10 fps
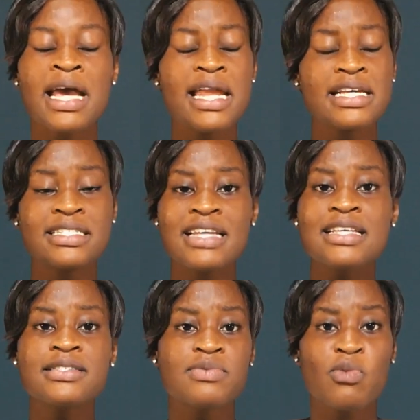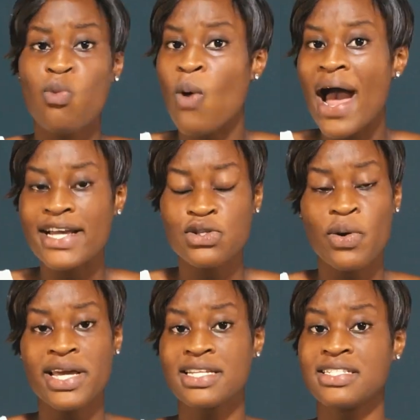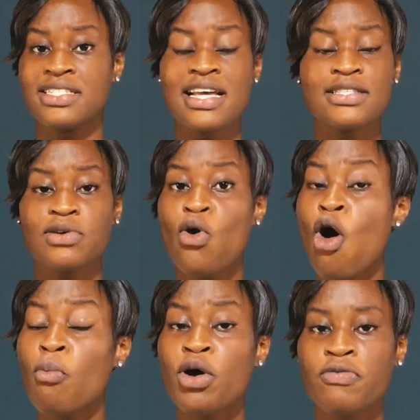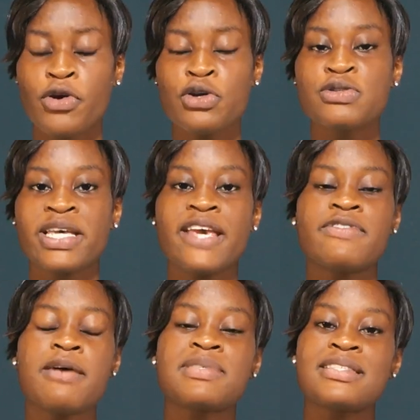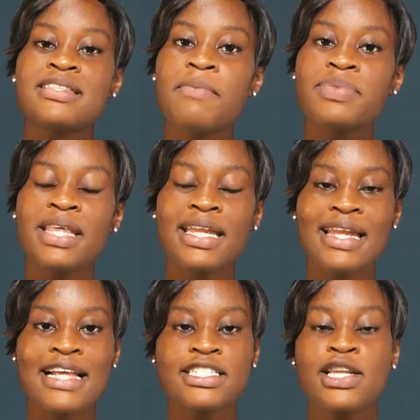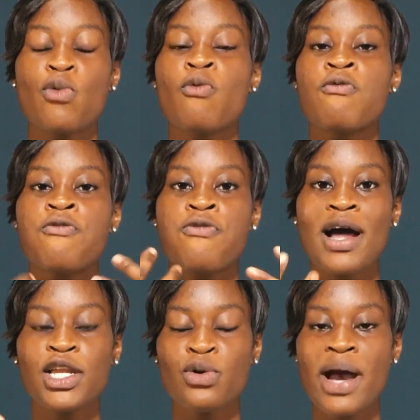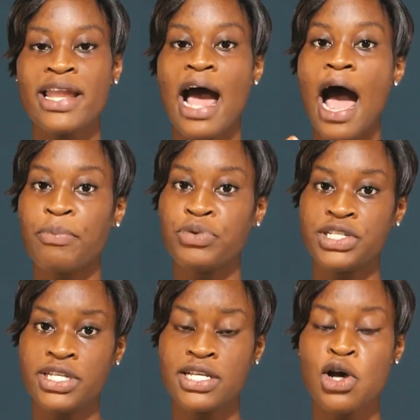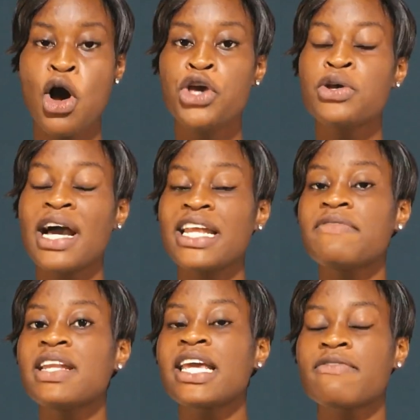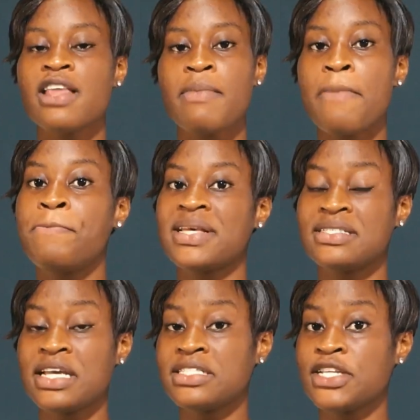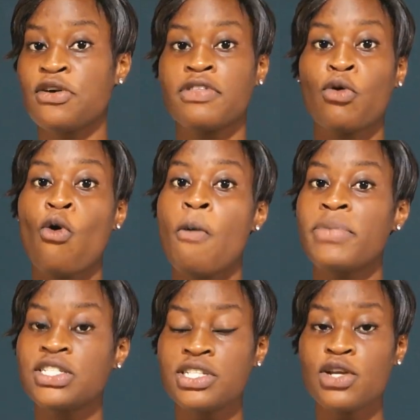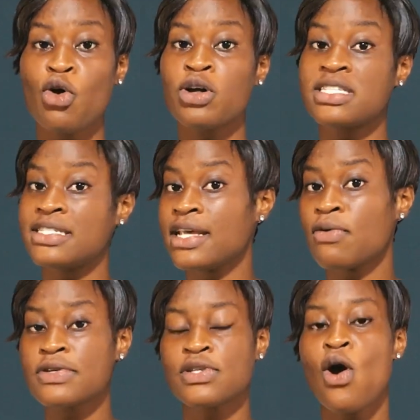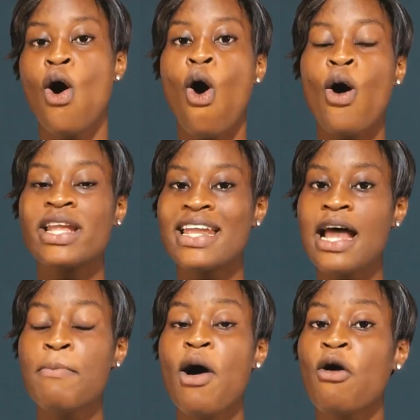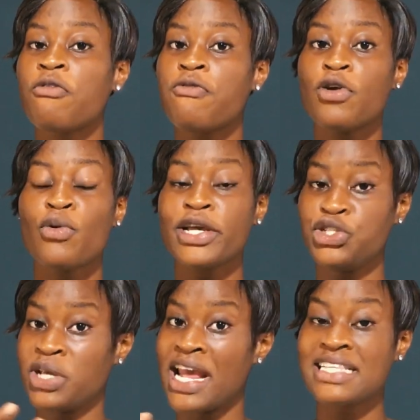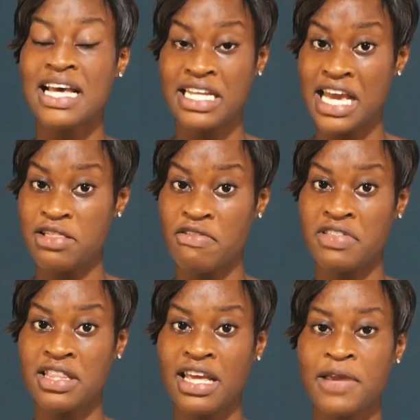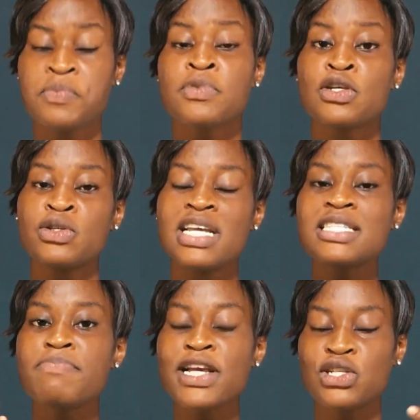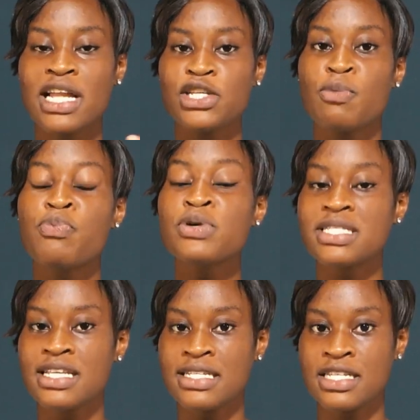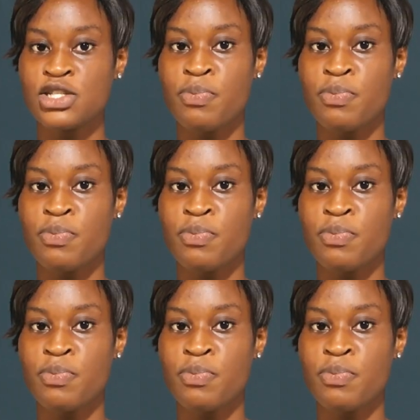It is just wise, or it is just common for you to give them something that they will value and appreciate. You can even give them a percentage of the commission on sales or the number of followers you get at the end of the day. So just make sure that you put this into